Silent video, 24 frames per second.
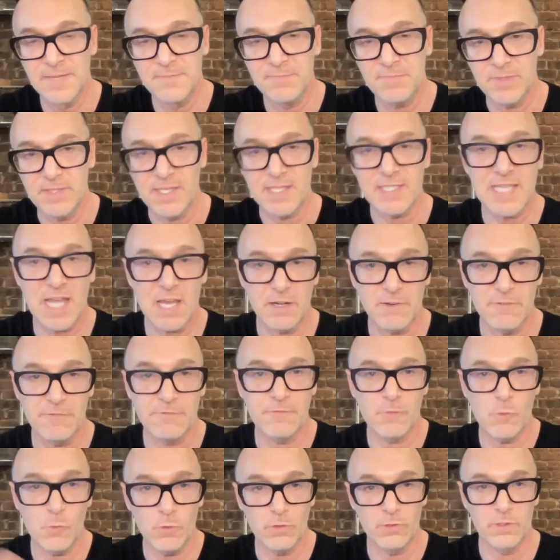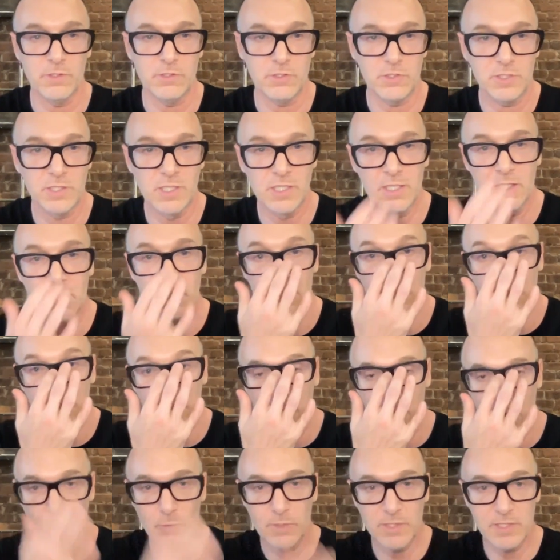And that's how it affords
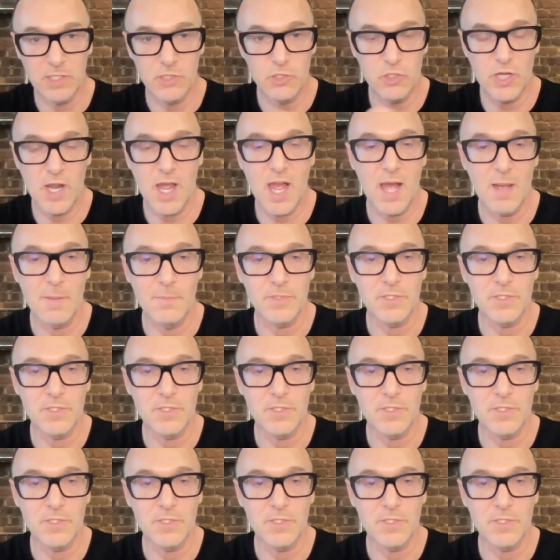you as a job.